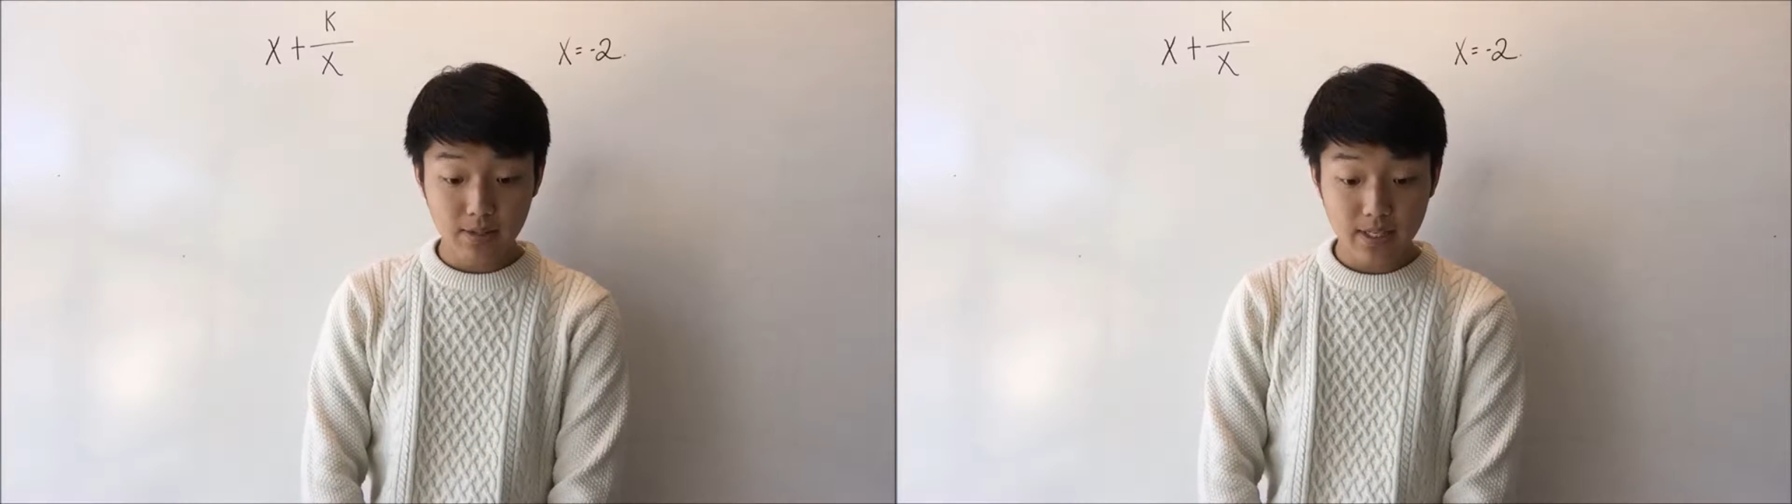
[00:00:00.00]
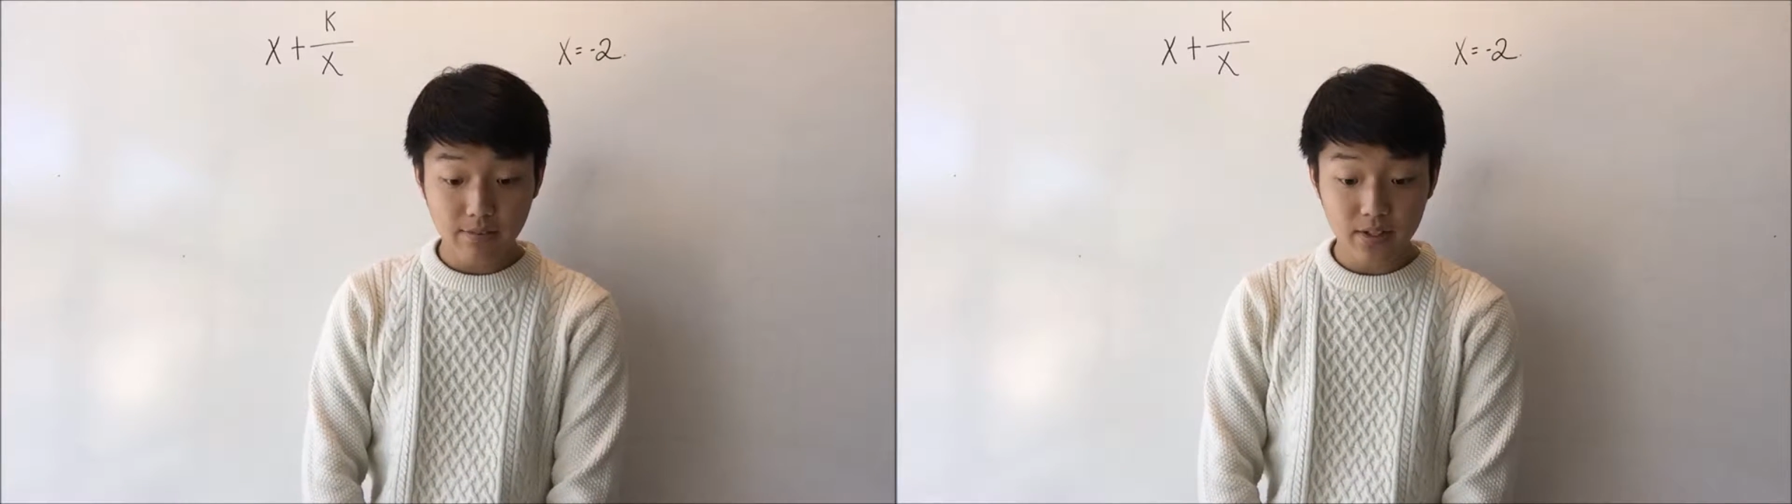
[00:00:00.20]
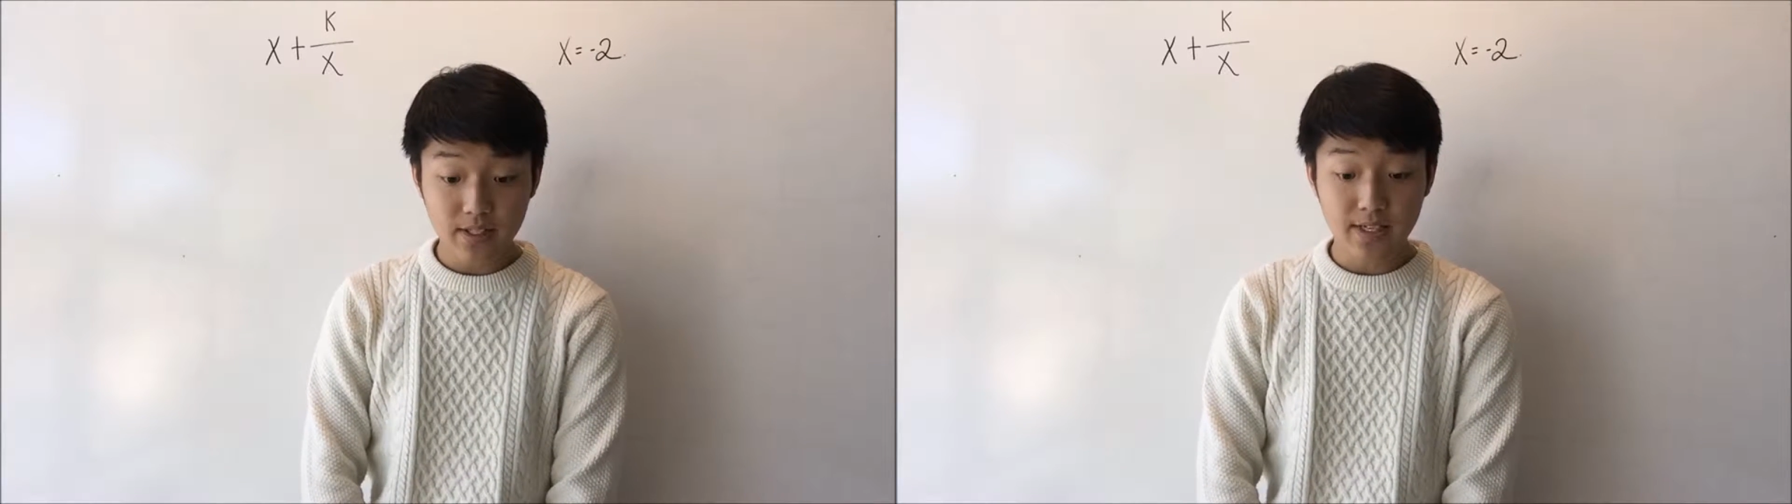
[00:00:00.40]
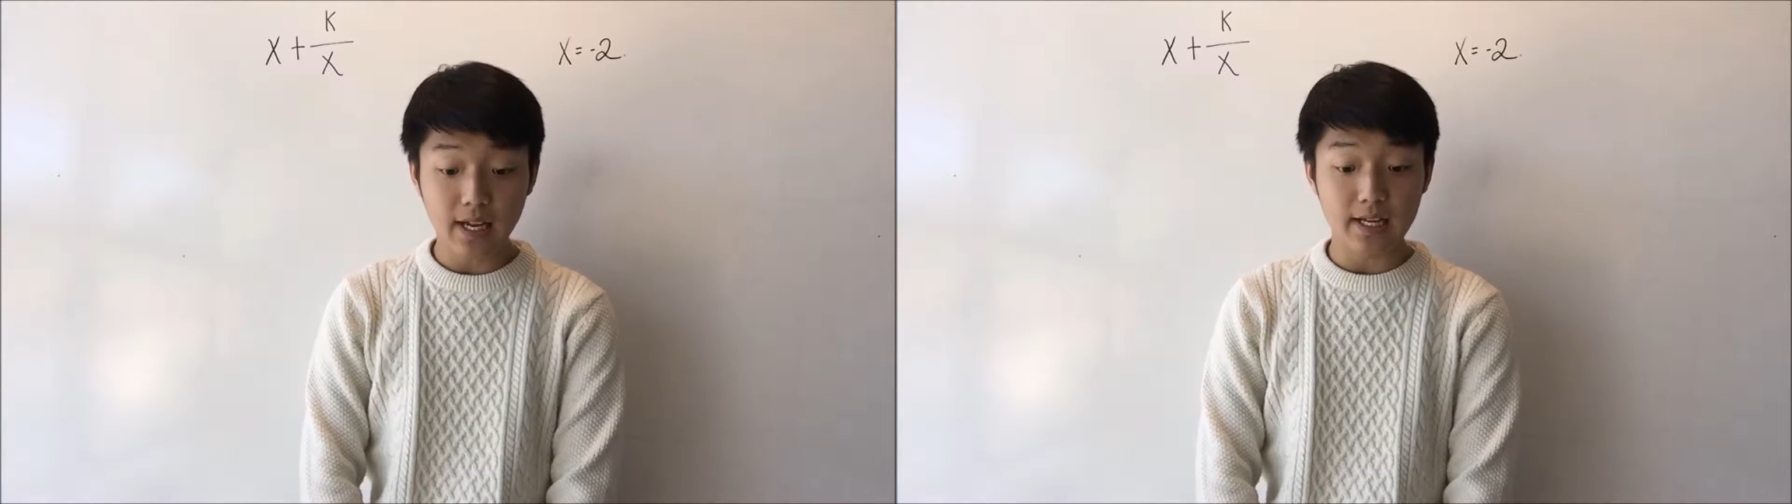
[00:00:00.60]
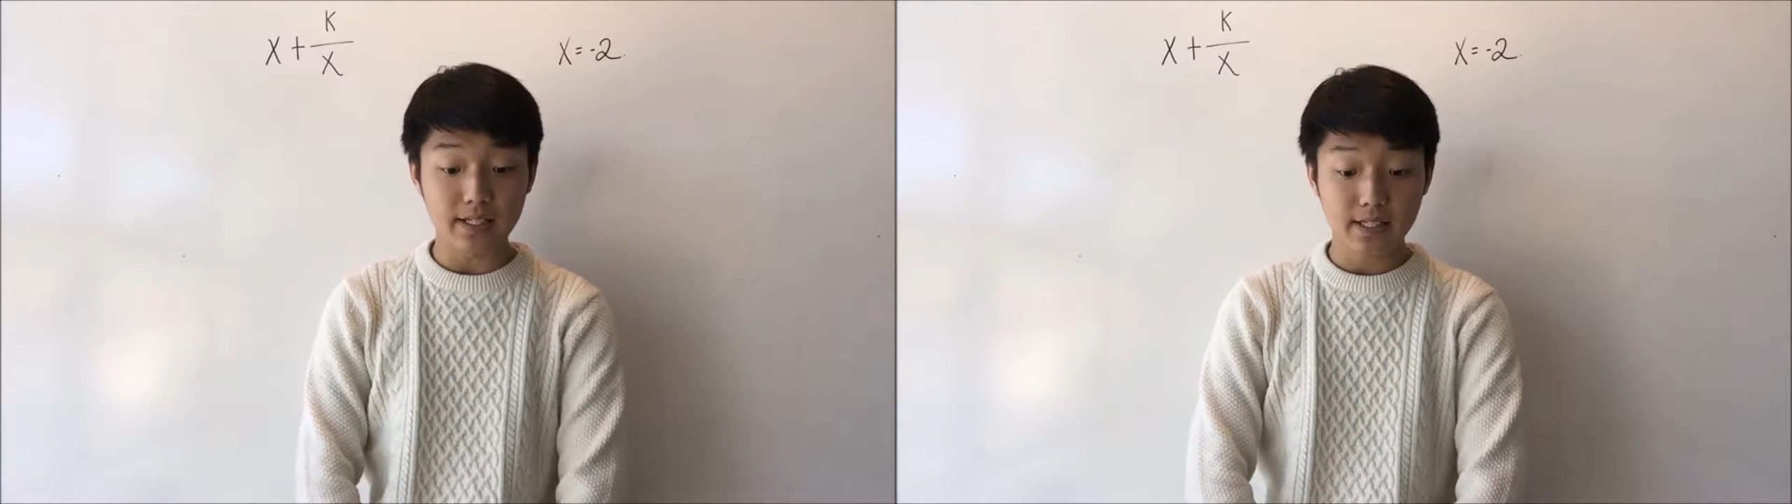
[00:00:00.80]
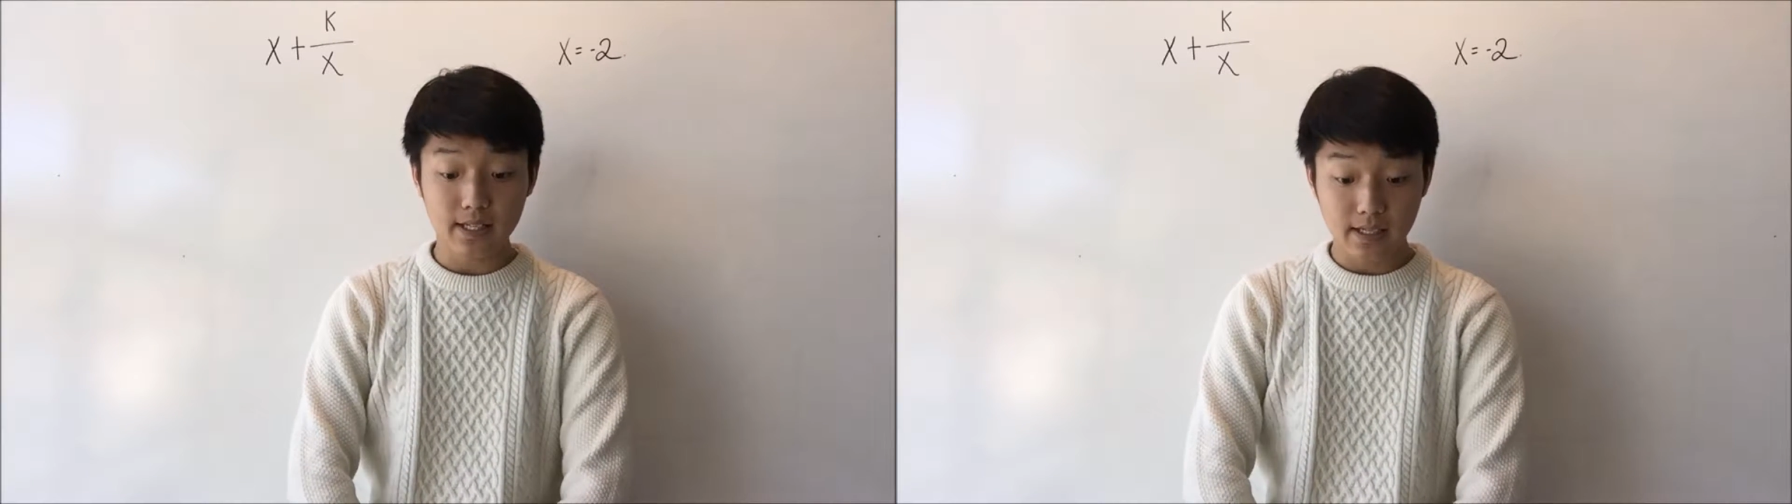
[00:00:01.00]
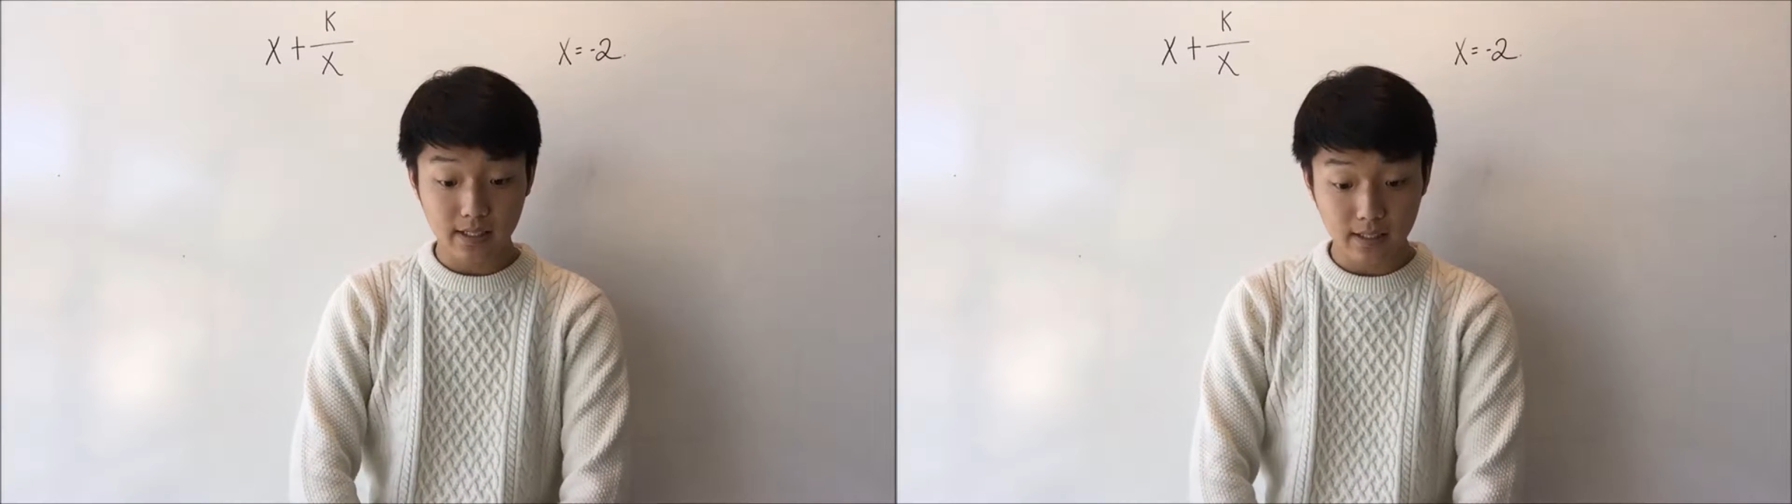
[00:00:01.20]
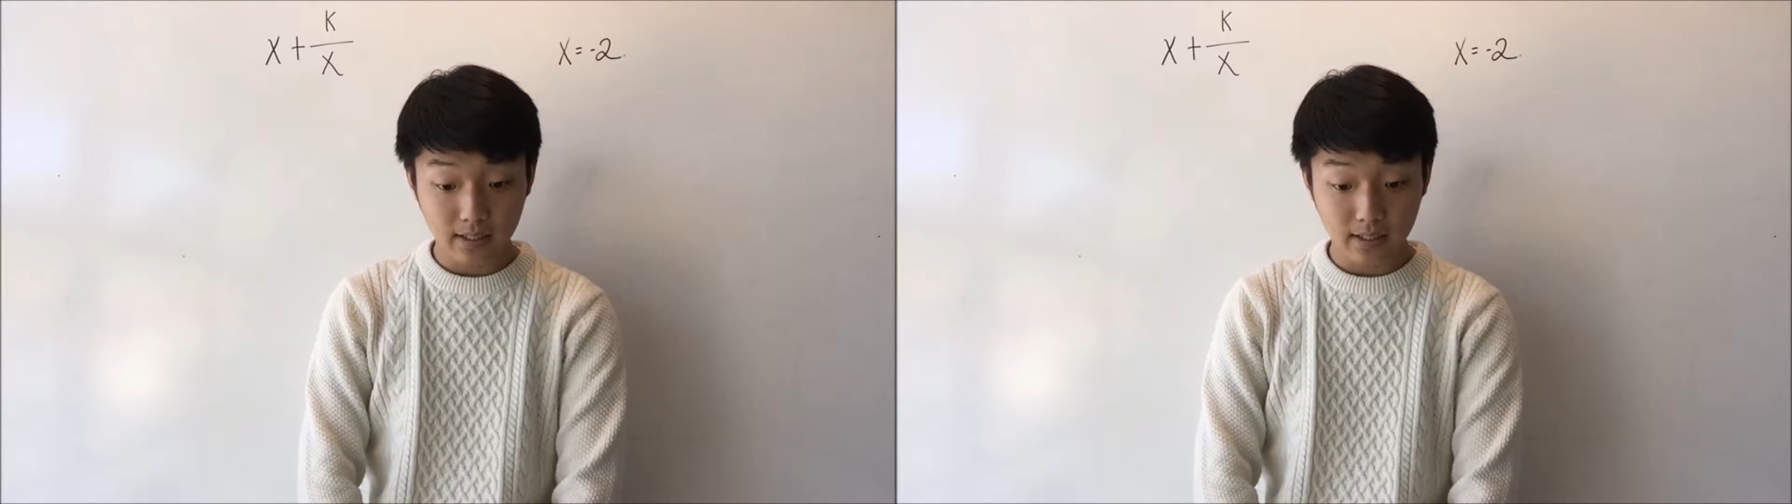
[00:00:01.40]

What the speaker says: 7 says,